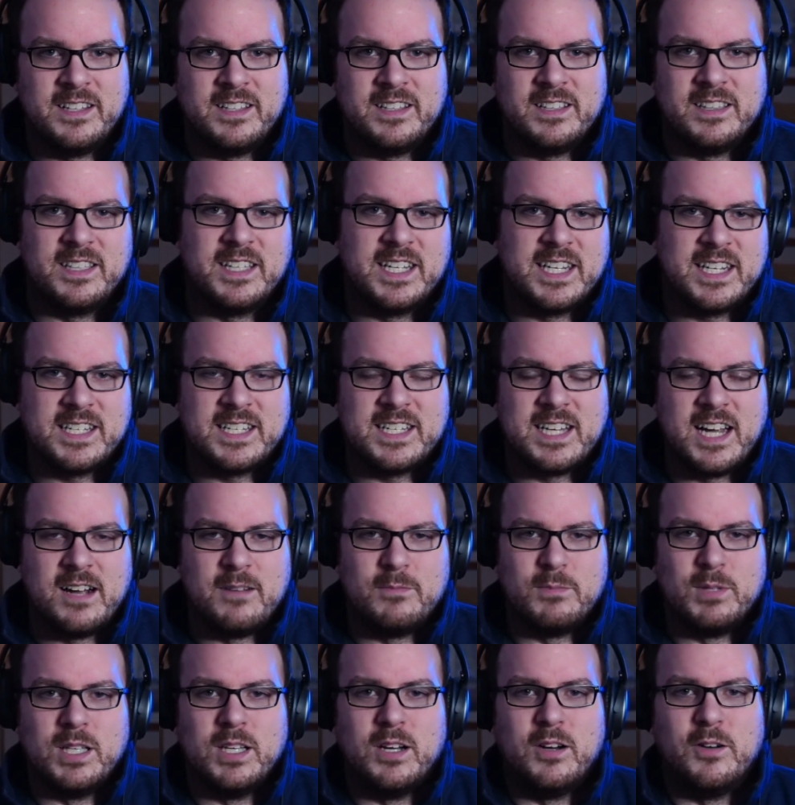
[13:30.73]
Link down
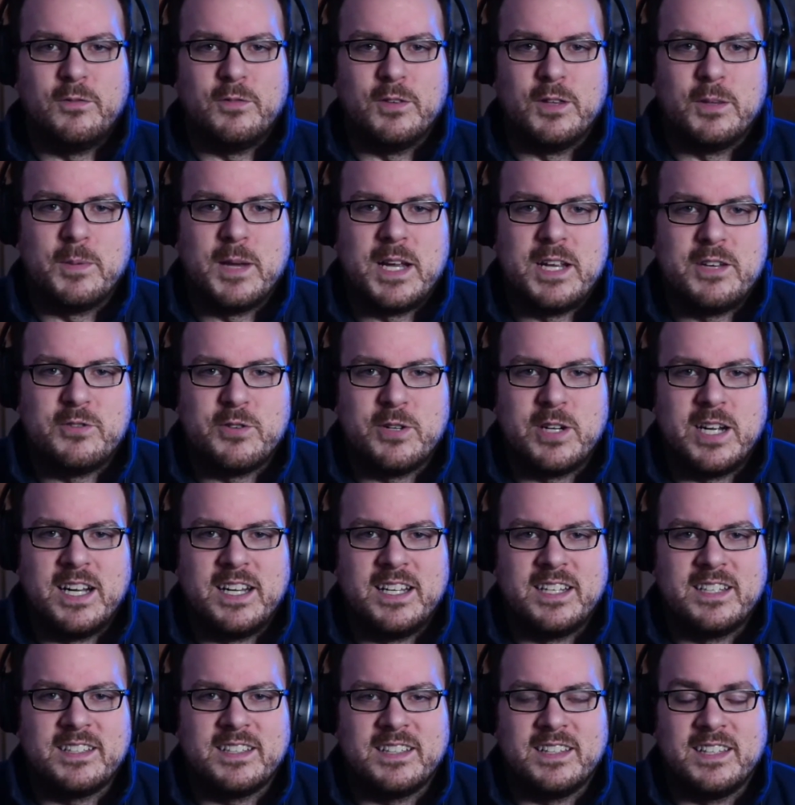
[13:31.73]
below for the
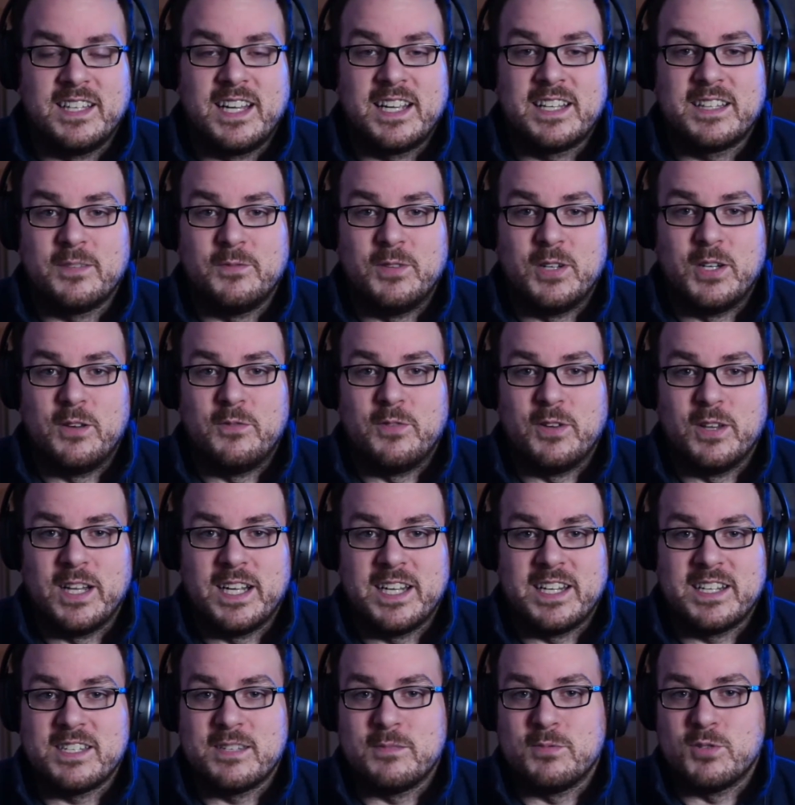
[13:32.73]
Patreon. Like the video if you like
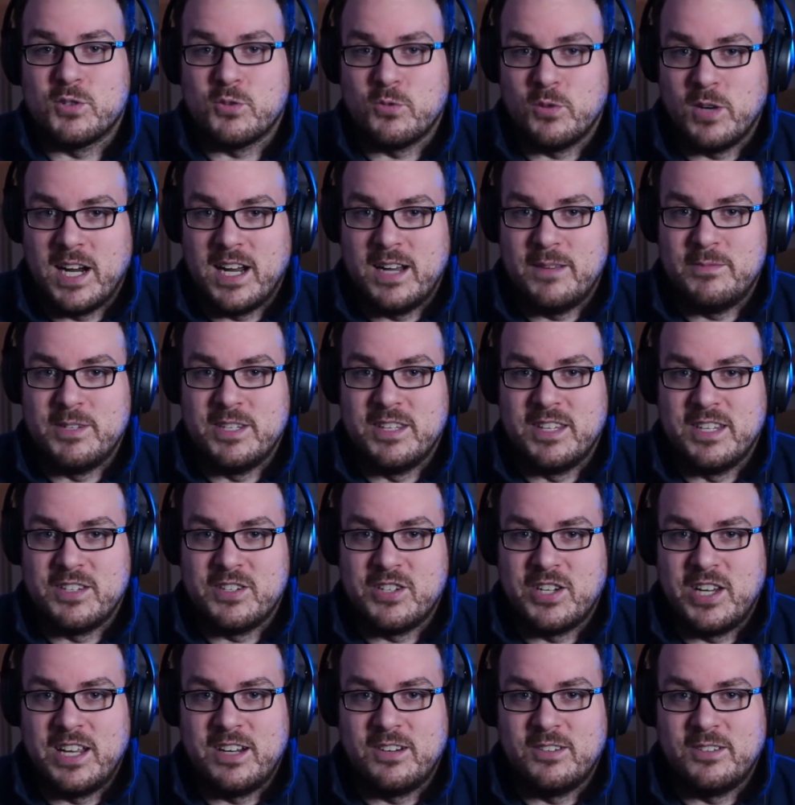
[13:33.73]
it, subscribe to the
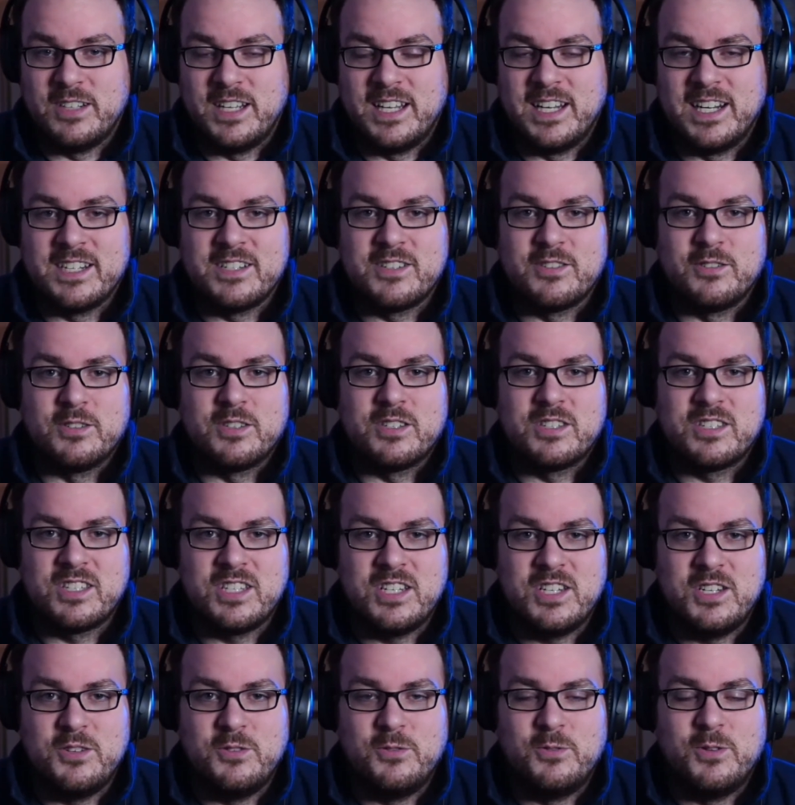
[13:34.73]
channel, and I shall see
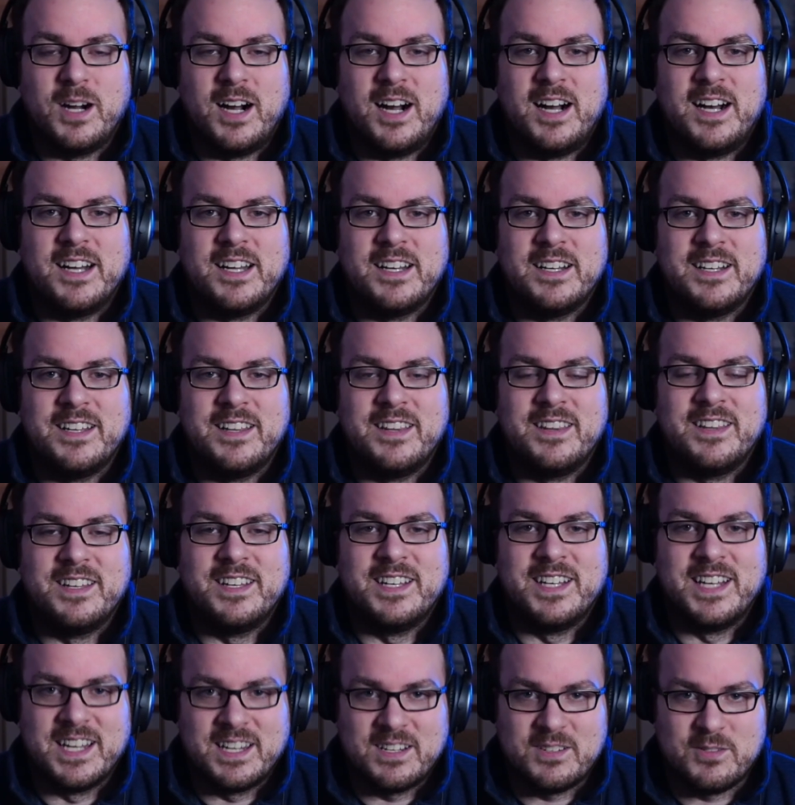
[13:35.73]
you on the
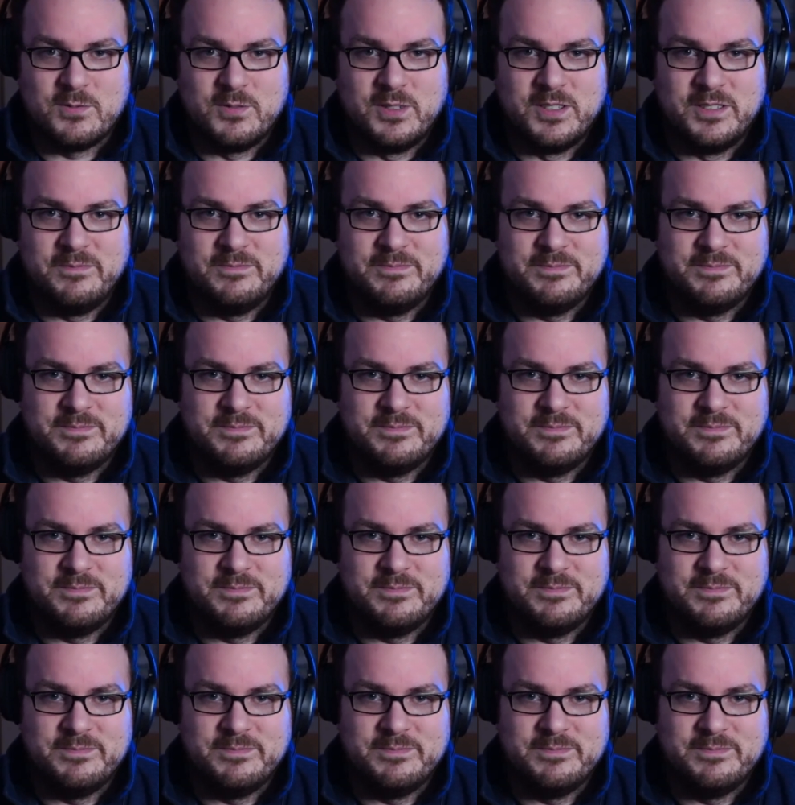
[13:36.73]
next one.